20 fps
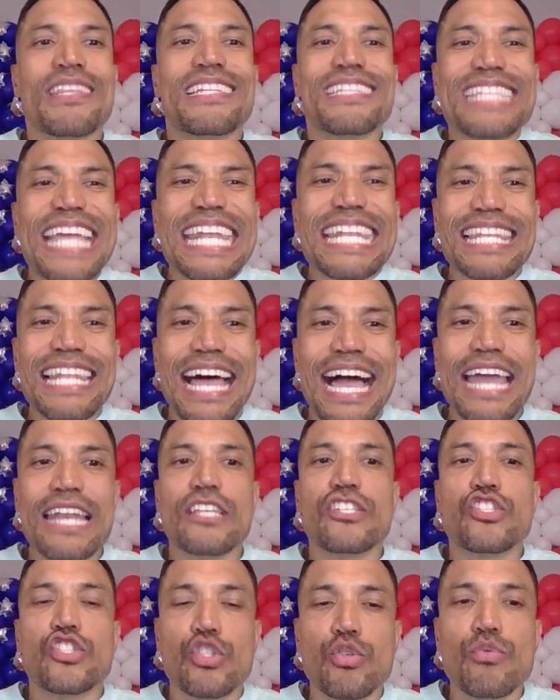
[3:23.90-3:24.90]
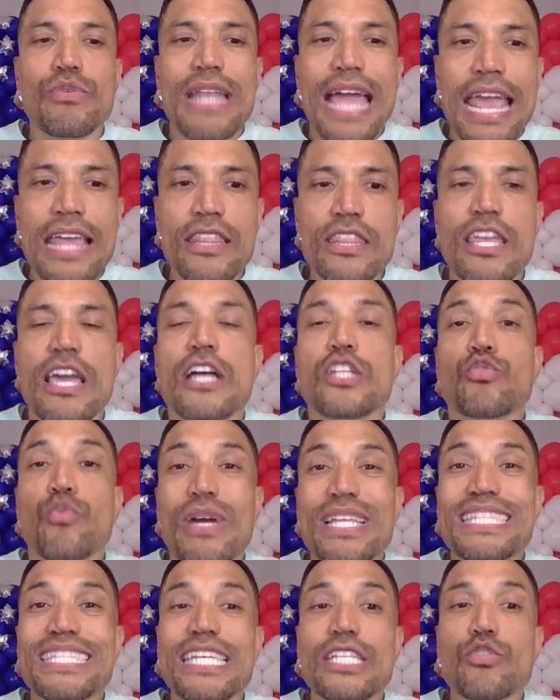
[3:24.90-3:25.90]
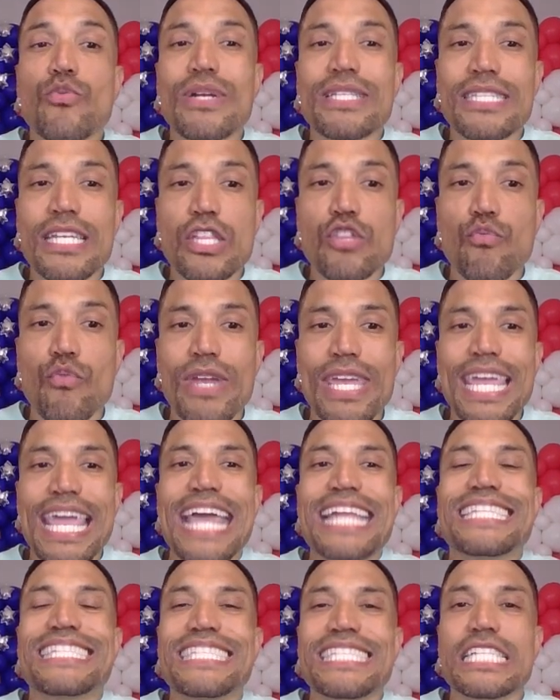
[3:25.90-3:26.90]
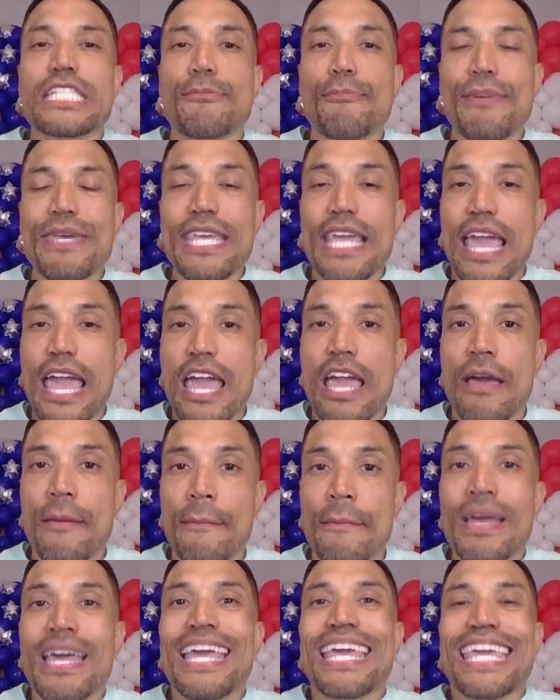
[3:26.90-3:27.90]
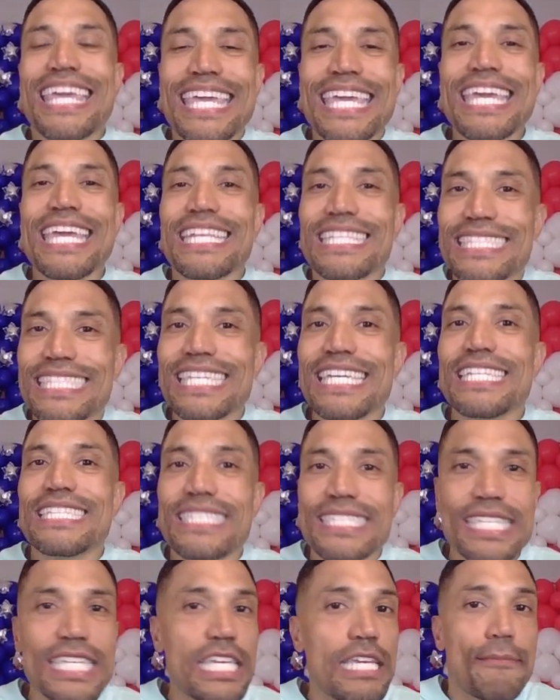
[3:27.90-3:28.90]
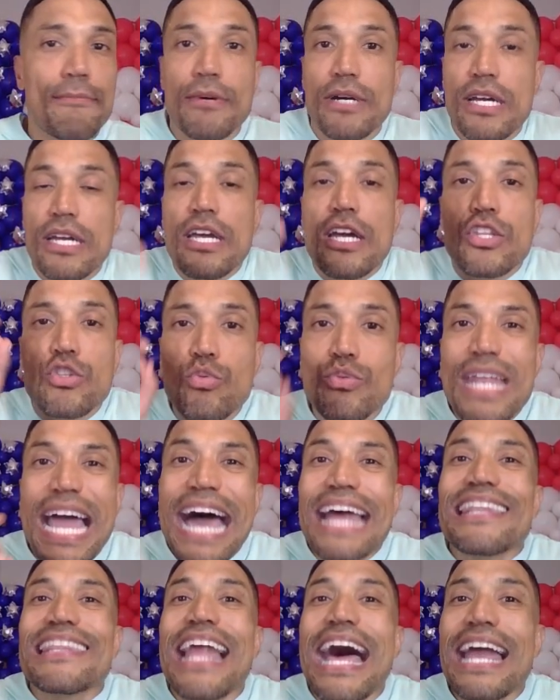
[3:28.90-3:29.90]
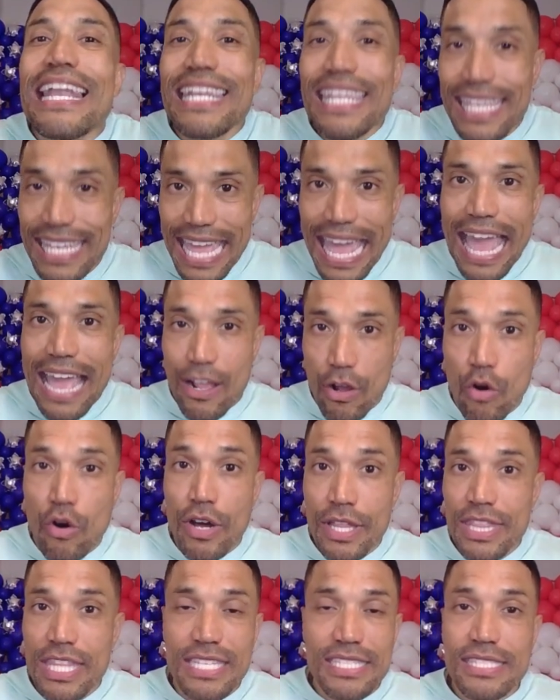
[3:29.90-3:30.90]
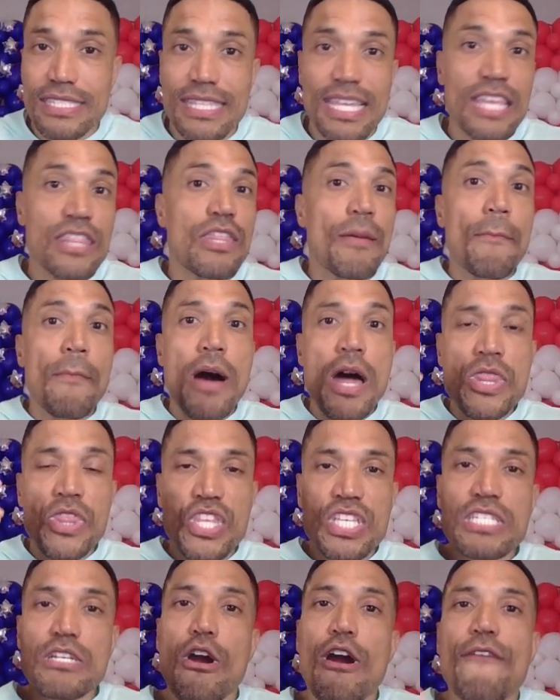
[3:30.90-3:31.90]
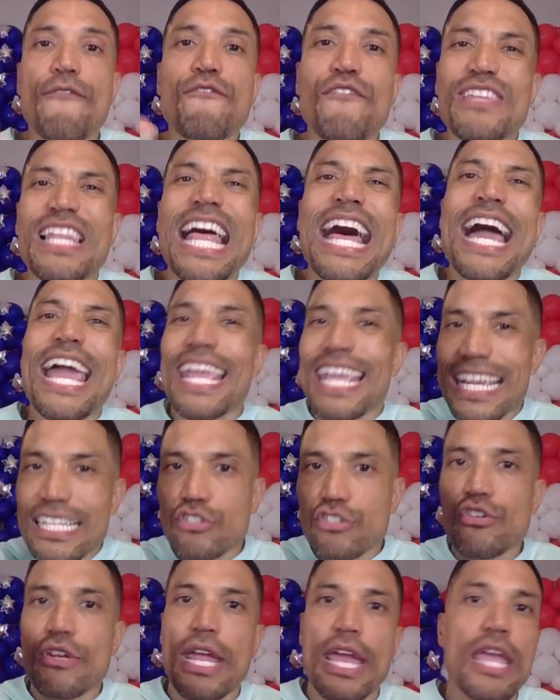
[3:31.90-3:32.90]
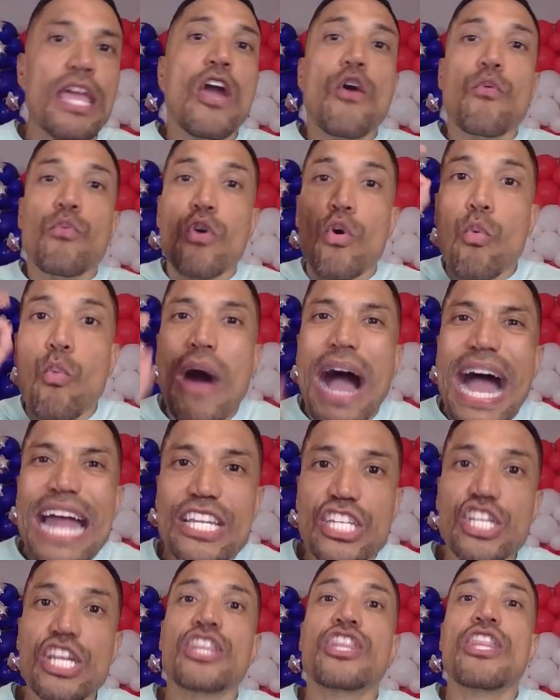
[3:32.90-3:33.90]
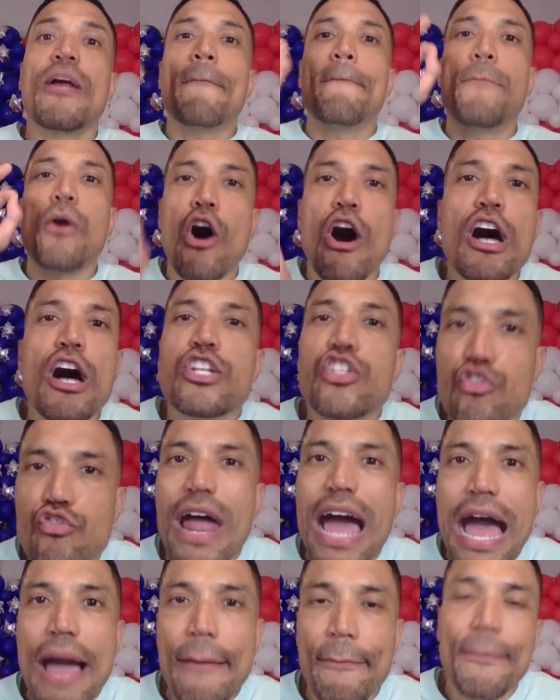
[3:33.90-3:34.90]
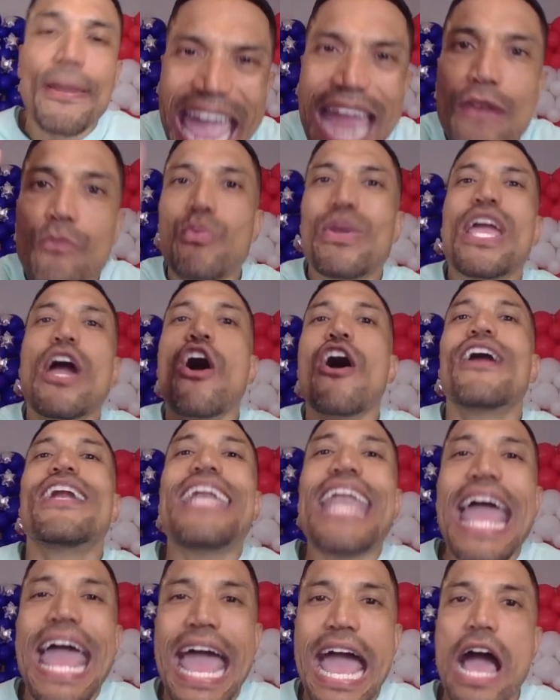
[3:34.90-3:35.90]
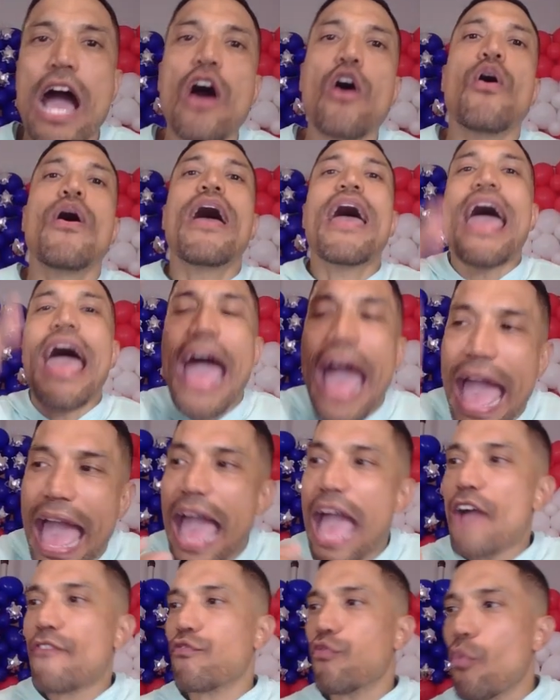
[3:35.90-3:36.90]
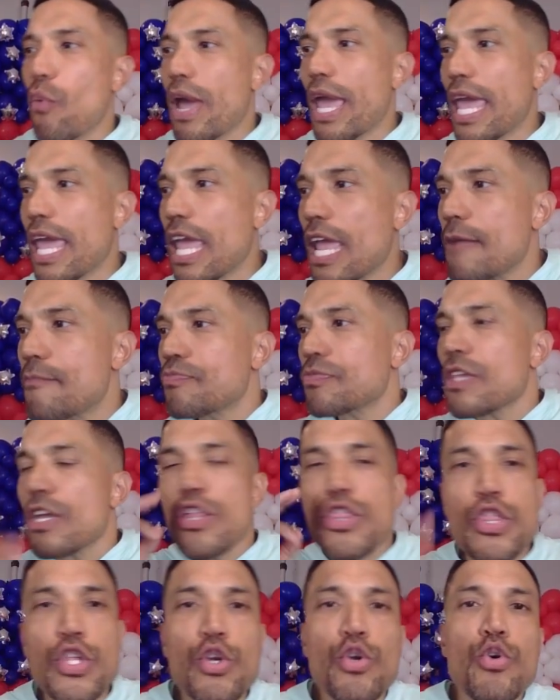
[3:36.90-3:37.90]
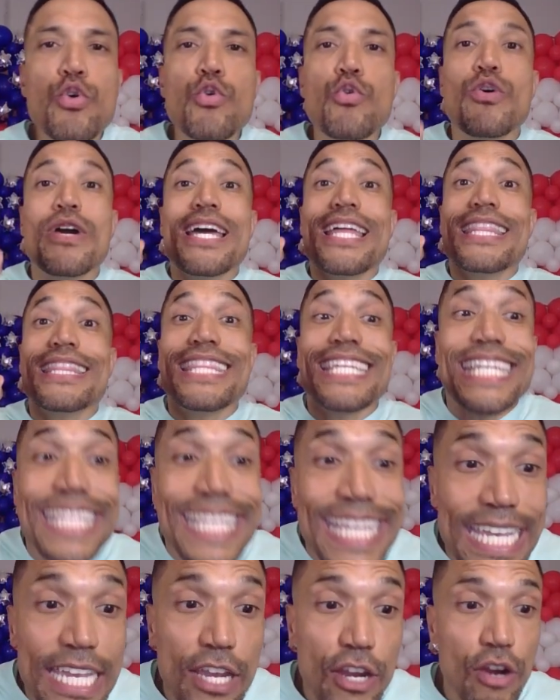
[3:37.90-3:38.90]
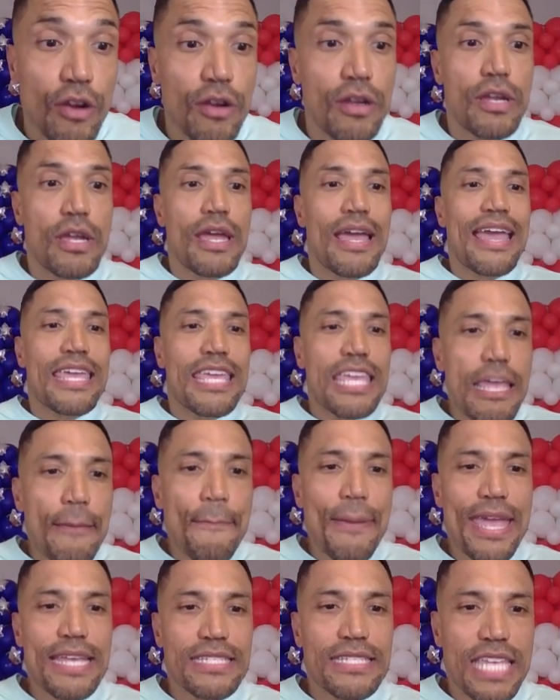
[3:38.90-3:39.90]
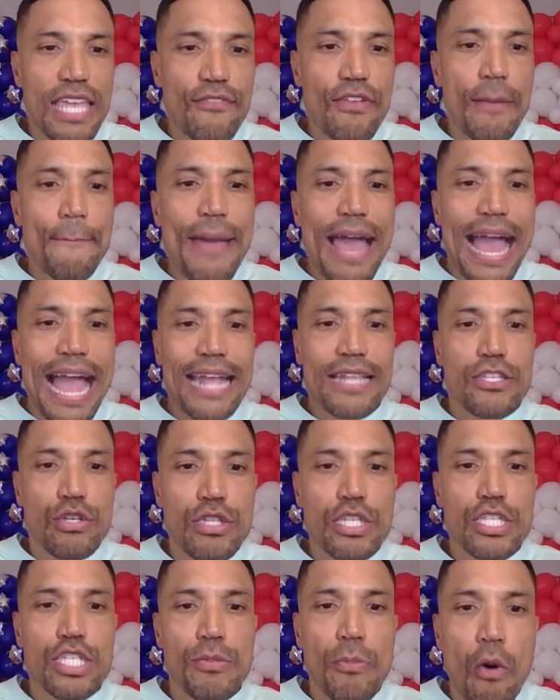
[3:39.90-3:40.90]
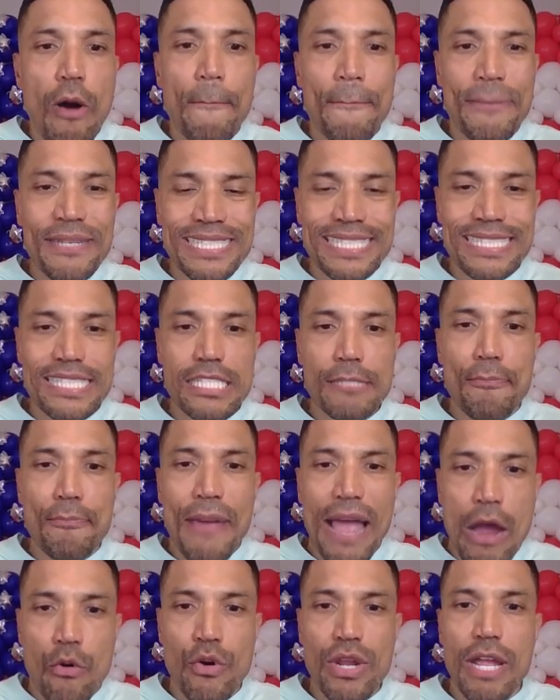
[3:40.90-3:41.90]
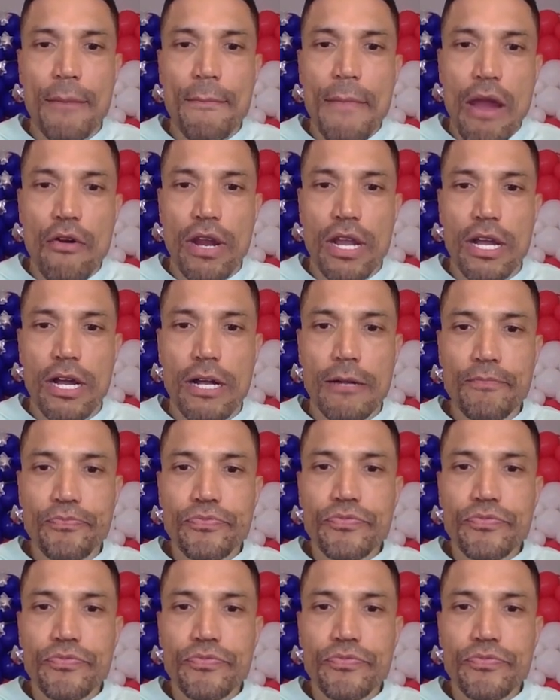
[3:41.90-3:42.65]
The deadline is June 9th, 2023 at 6 p.m. EDT, but do not lollygag on this thing. The months are flying. Yesterday, we were watching the ball drop, and we are now halfway through the year. eBay is giving back to the small businesses powering America.